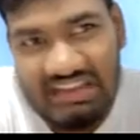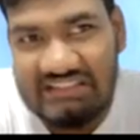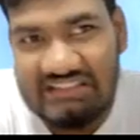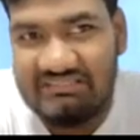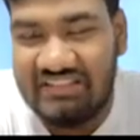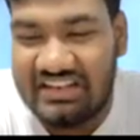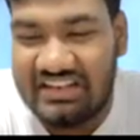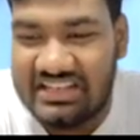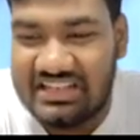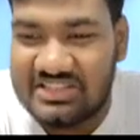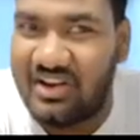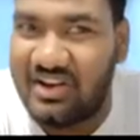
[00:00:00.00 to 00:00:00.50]

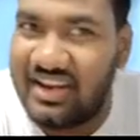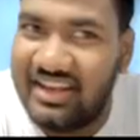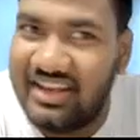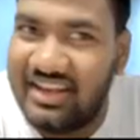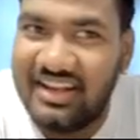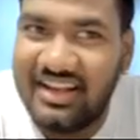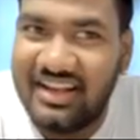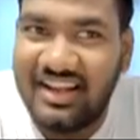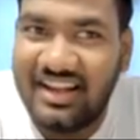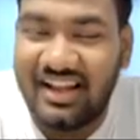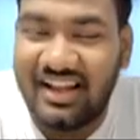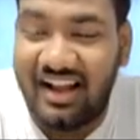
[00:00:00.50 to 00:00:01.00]
Very sorry,
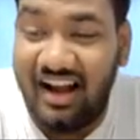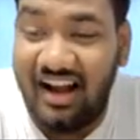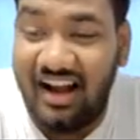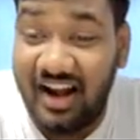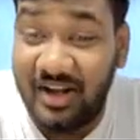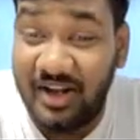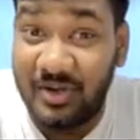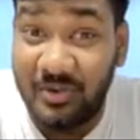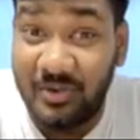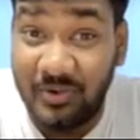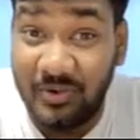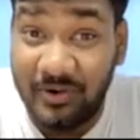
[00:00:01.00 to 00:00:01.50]

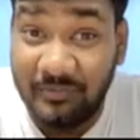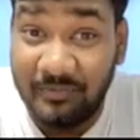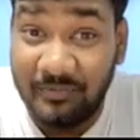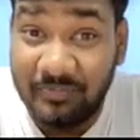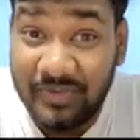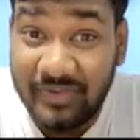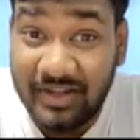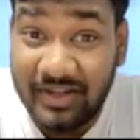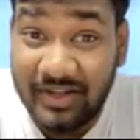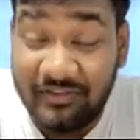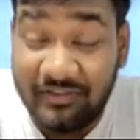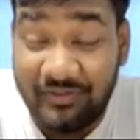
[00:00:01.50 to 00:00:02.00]
can't do.
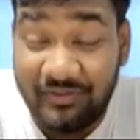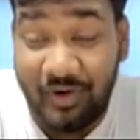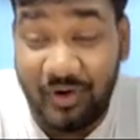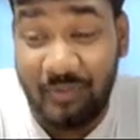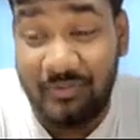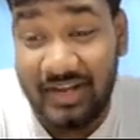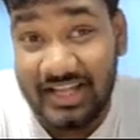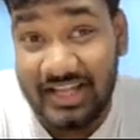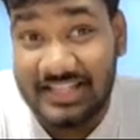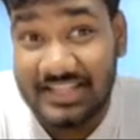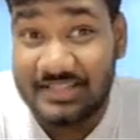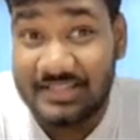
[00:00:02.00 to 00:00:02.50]

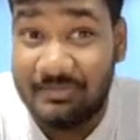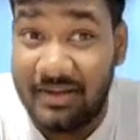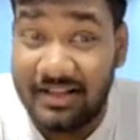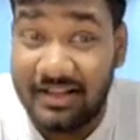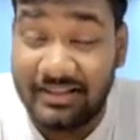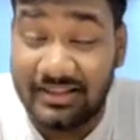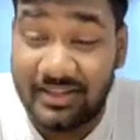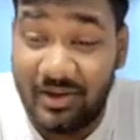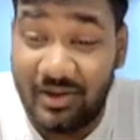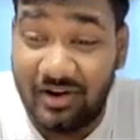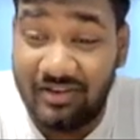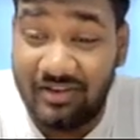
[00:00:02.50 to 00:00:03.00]
From next
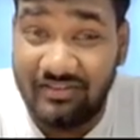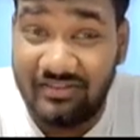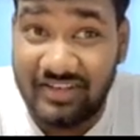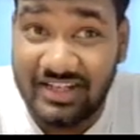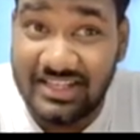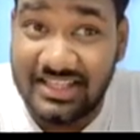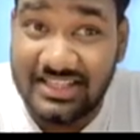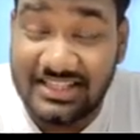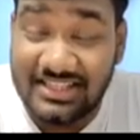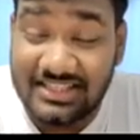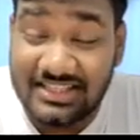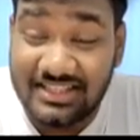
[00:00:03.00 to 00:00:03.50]
month
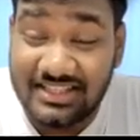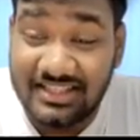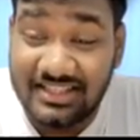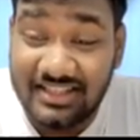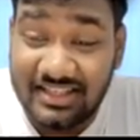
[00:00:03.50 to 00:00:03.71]
onwards,